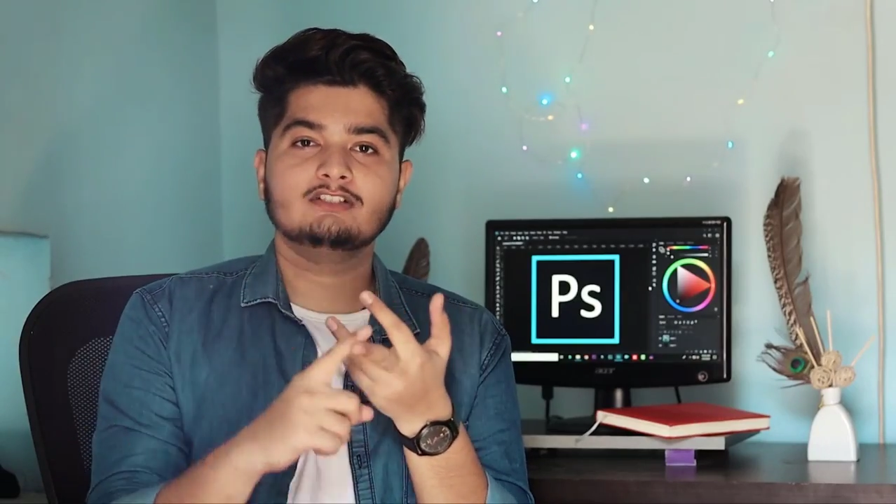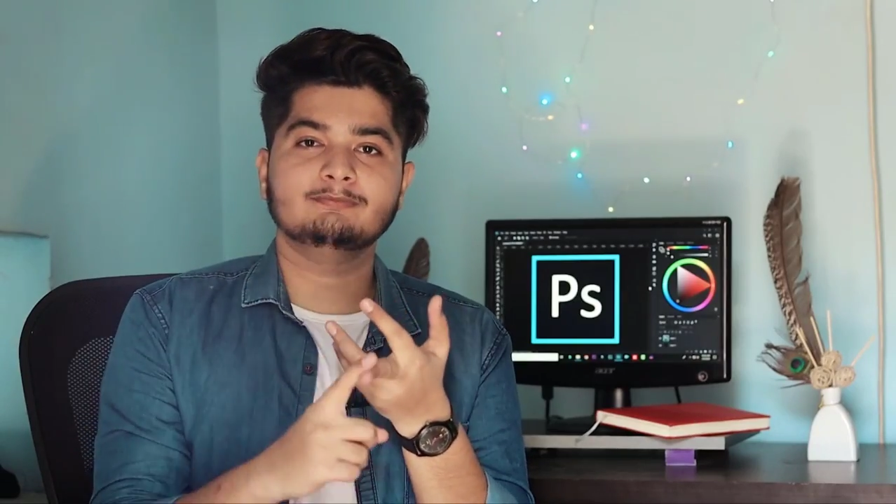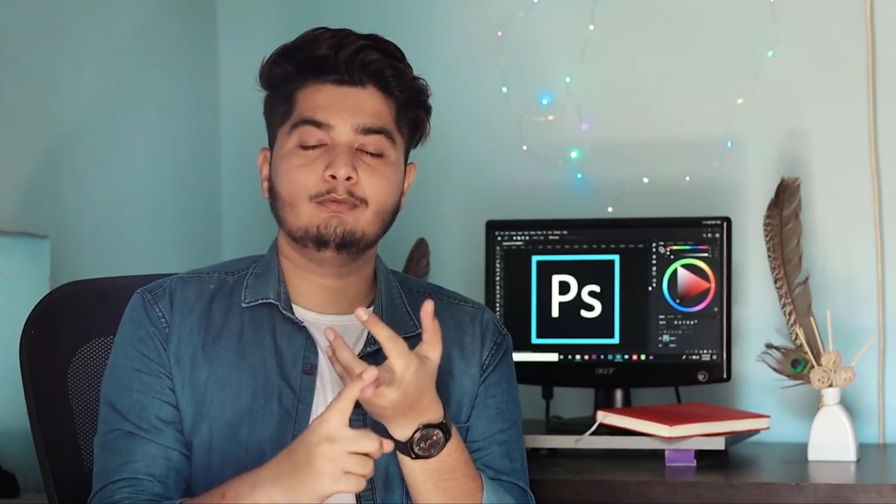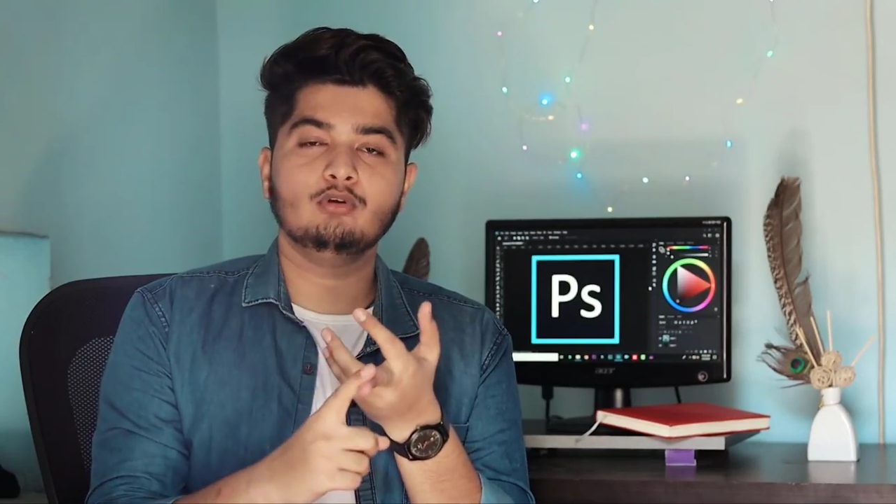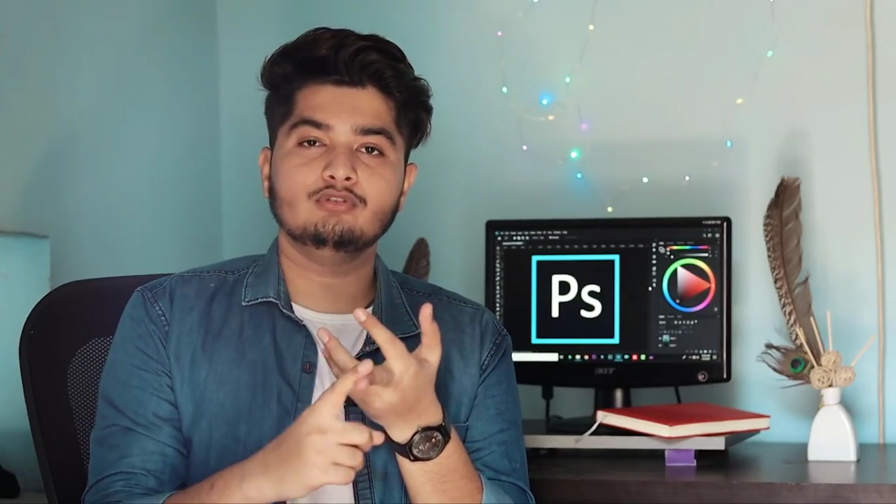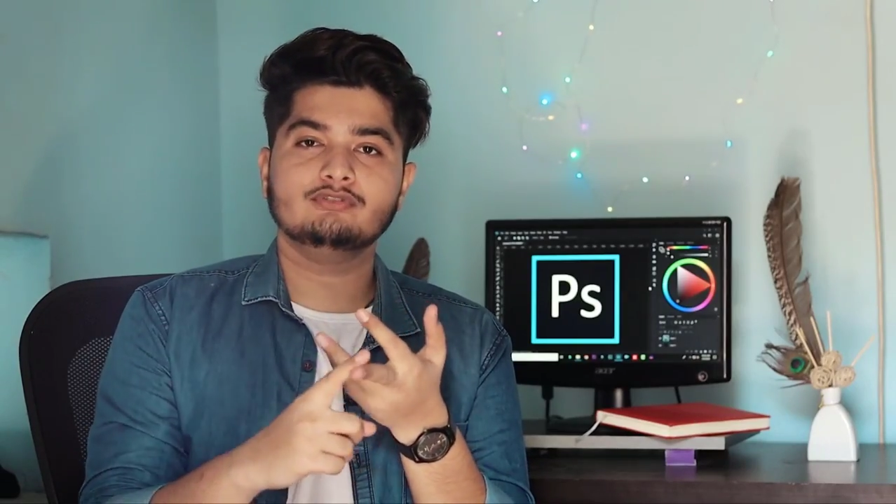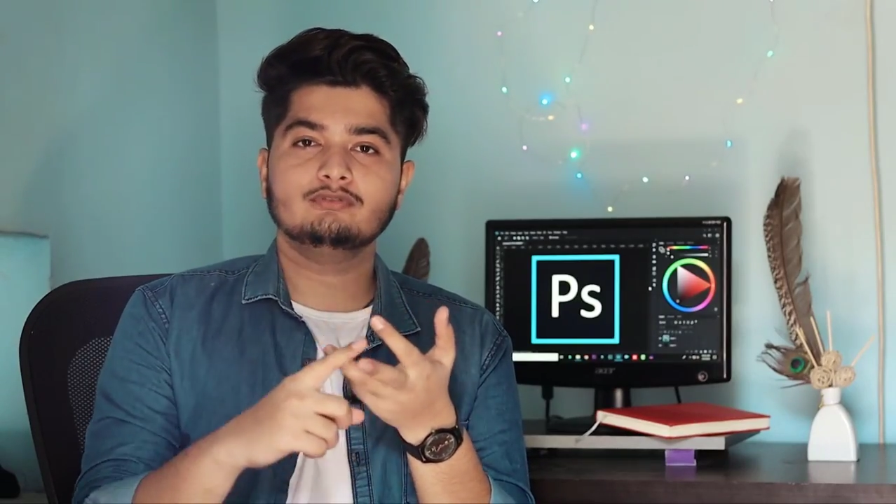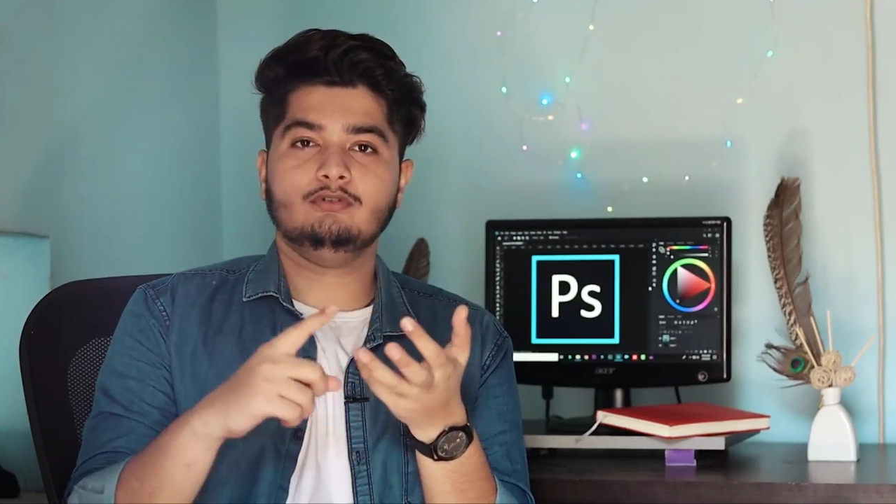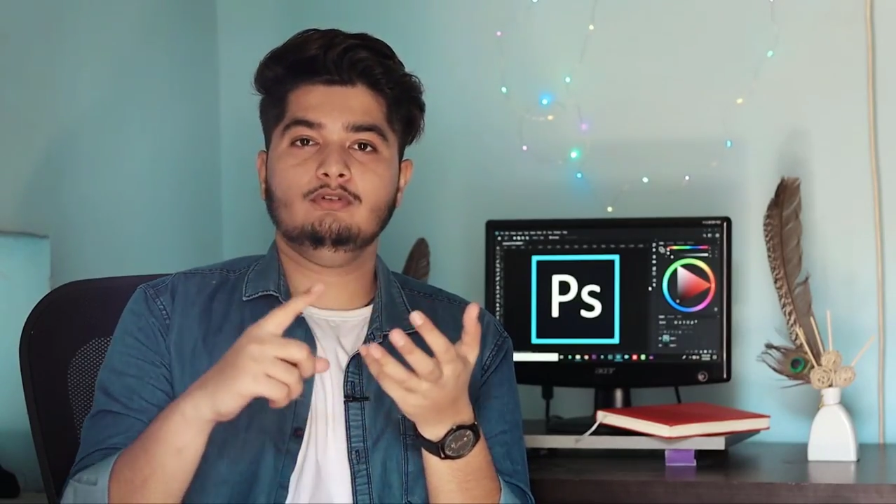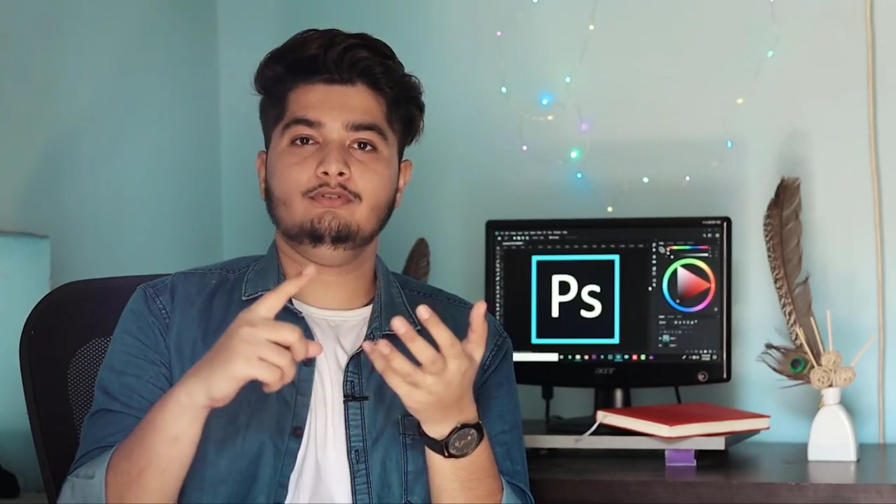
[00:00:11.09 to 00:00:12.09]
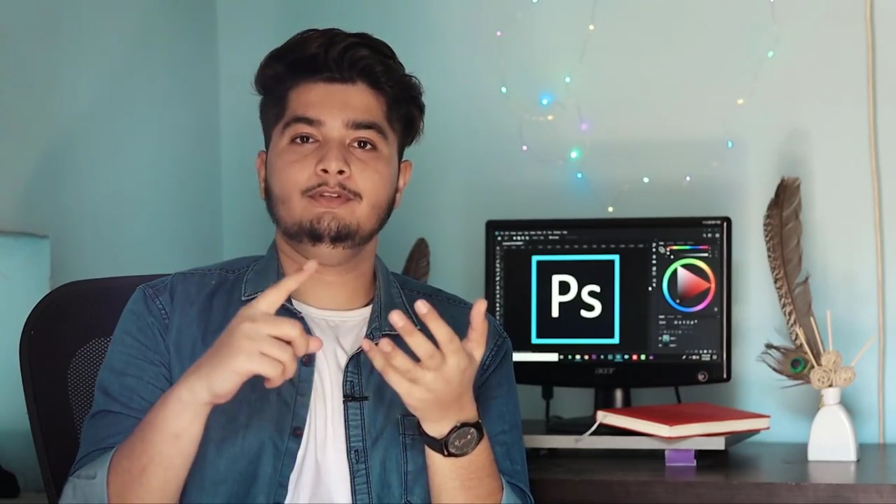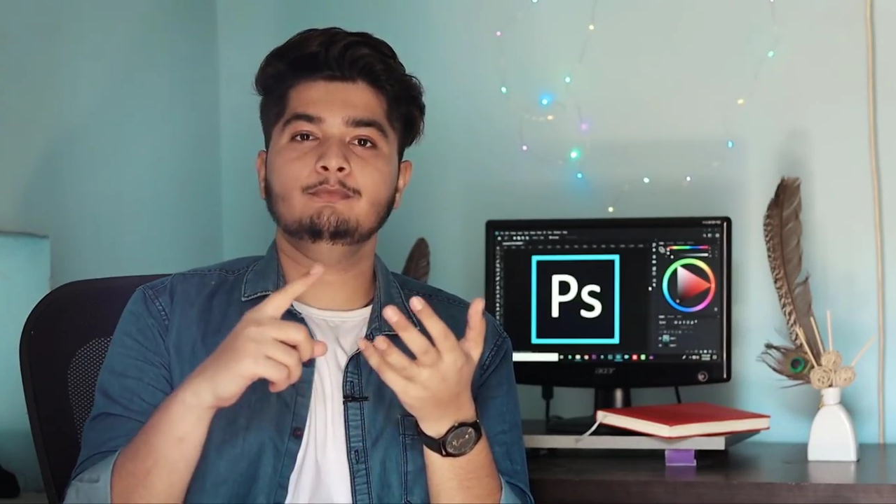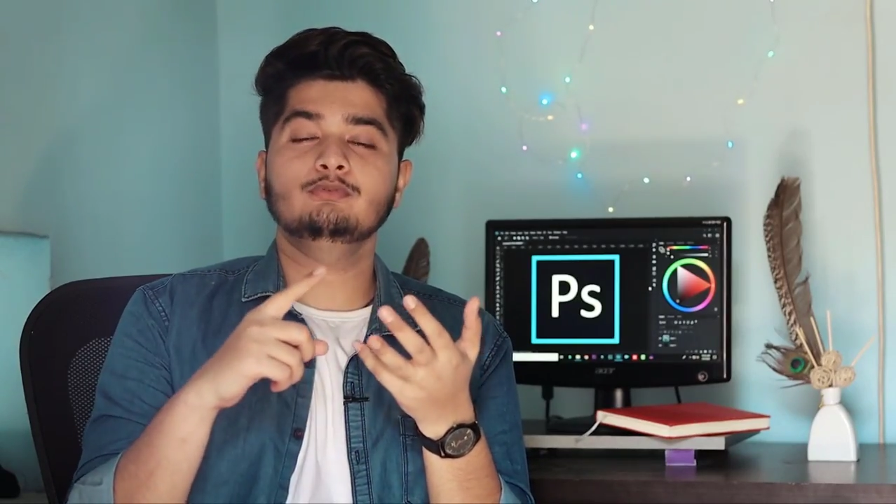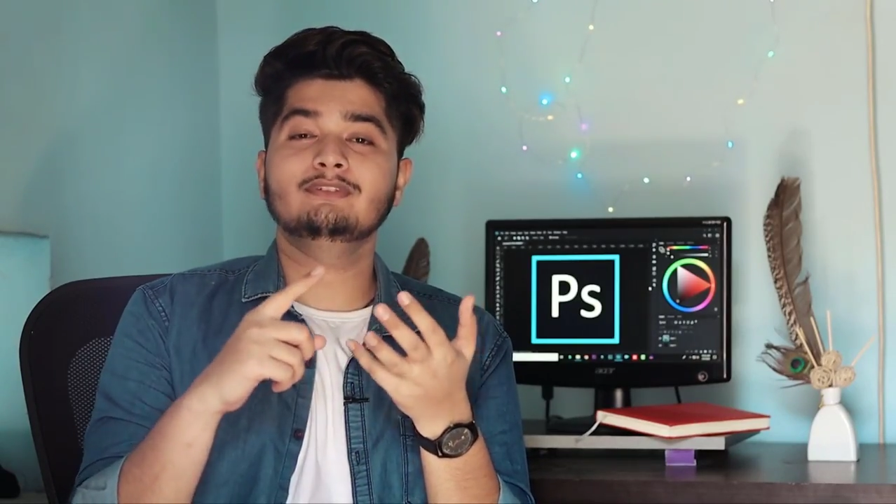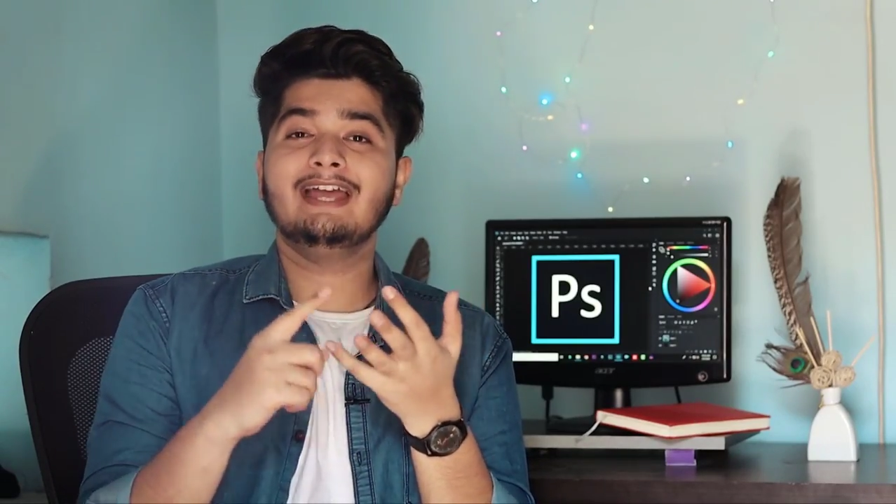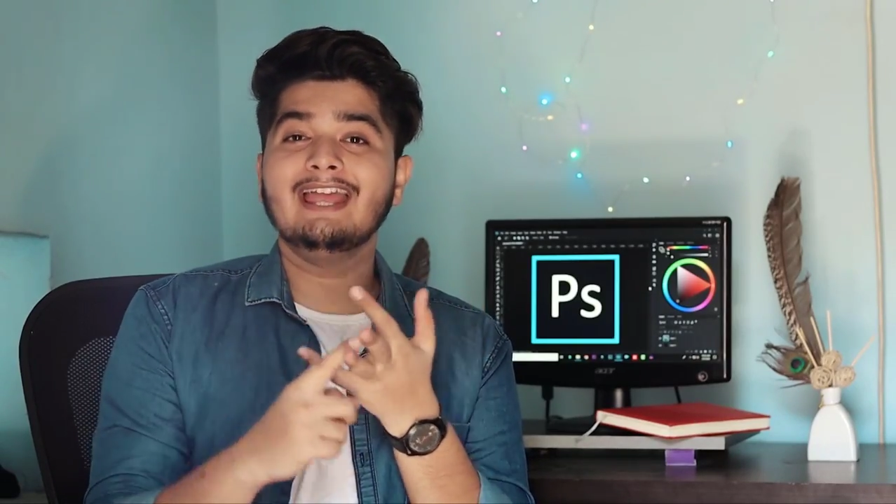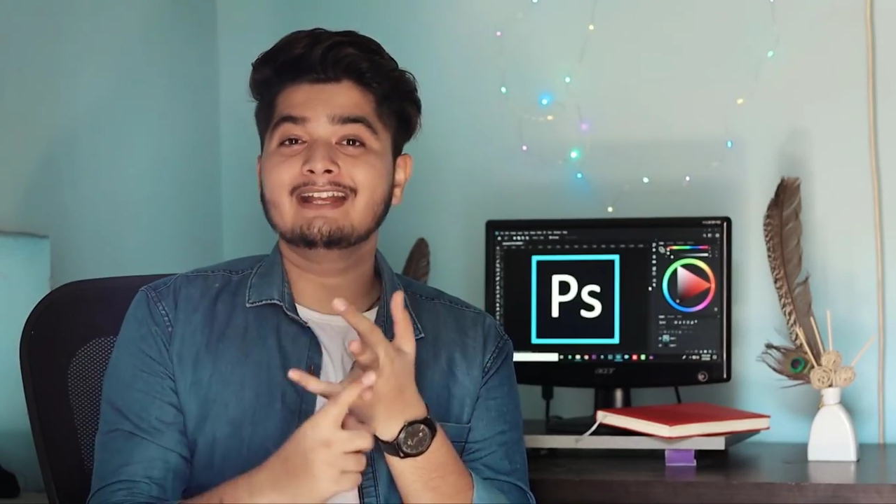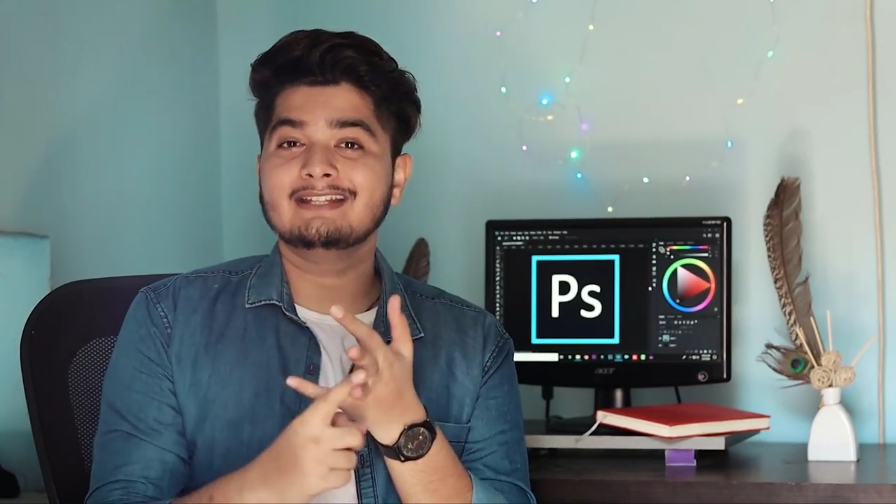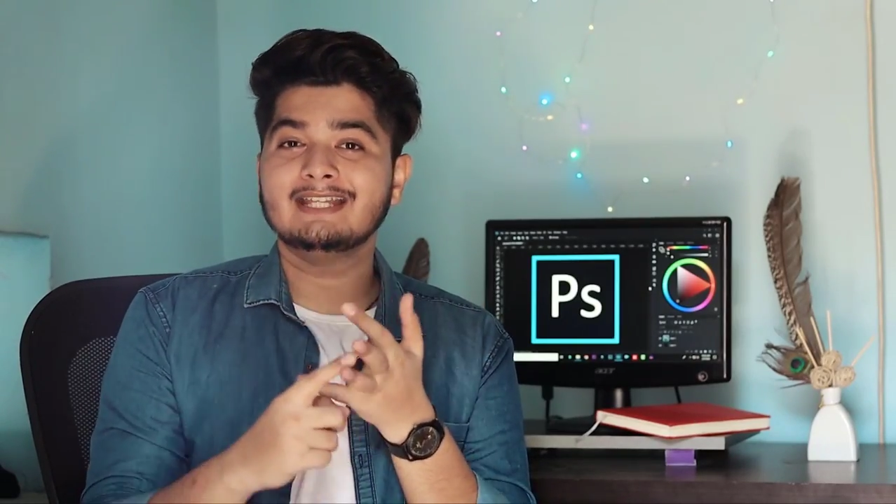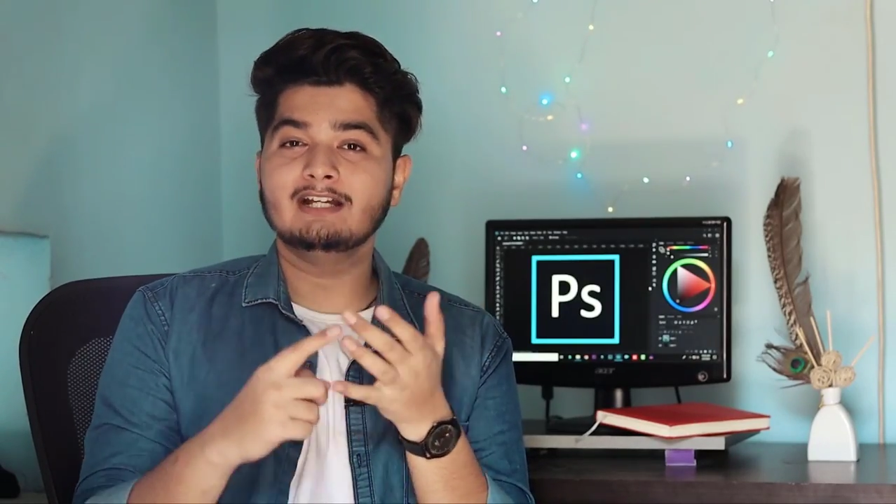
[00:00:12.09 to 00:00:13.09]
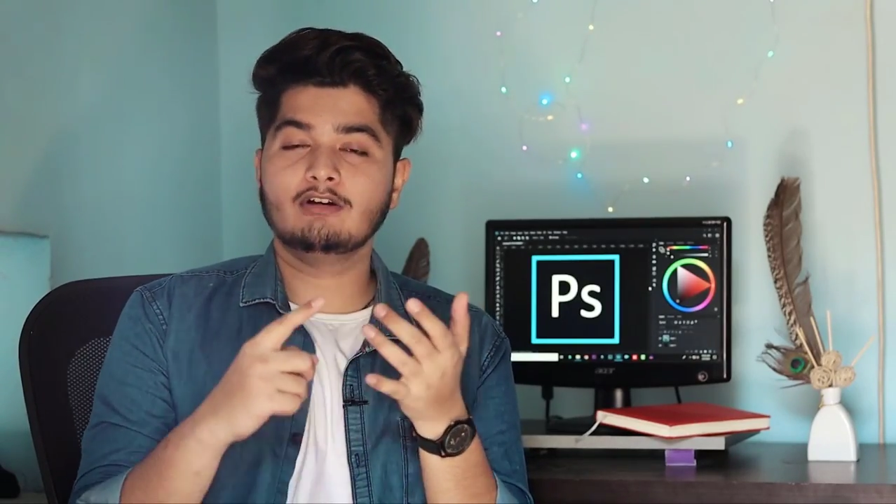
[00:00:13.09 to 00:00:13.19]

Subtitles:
spots or remove the acne